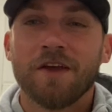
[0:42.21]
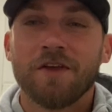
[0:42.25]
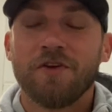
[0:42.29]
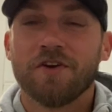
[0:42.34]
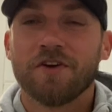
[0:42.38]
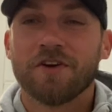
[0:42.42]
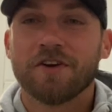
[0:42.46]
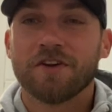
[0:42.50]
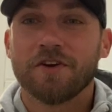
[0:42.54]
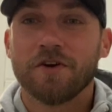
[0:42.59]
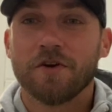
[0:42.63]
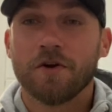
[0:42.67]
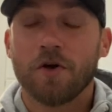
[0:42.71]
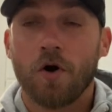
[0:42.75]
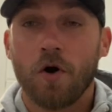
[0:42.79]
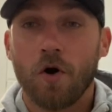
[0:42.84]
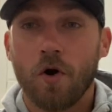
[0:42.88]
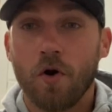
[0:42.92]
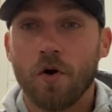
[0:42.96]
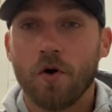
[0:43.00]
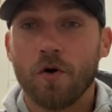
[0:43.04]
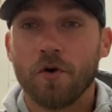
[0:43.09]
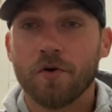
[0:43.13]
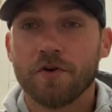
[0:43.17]
You're going to go to
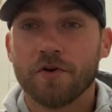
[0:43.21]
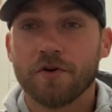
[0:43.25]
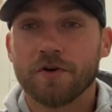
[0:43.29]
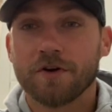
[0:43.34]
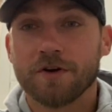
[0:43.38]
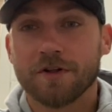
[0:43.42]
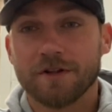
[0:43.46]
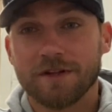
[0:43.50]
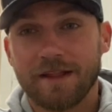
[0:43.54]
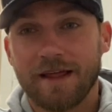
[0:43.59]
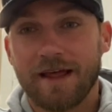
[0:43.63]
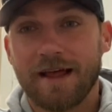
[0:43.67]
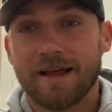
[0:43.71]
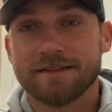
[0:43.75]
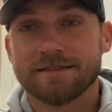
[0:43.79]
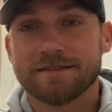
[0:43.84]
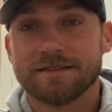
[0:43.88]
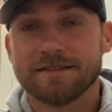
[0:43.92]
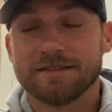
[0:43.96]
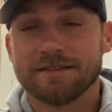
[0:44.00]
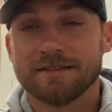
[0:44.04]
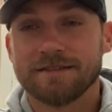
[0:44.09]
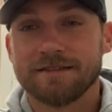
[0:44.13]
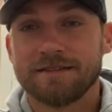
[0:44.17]
all your
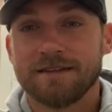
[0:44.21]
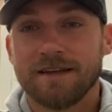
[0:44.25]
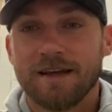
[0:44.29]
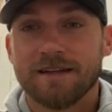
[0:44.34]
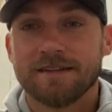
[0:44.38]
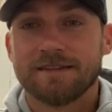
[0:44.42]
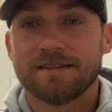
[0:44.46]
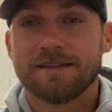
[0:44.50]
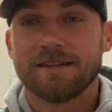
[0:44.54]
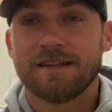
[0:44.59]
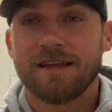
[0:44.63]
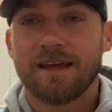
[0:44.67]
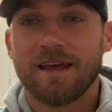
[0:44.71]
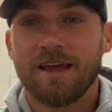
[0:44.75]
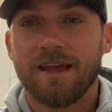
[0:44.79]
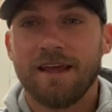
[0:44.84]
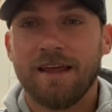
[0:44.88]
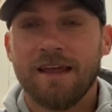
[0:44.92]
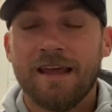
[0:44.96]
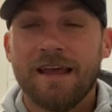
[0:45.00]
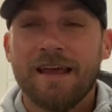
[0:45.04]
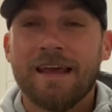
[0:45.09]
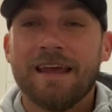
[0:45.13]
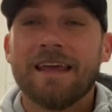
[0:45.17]
classes
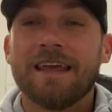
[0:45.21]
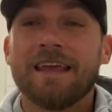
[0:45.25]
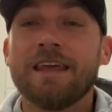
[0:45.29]
today.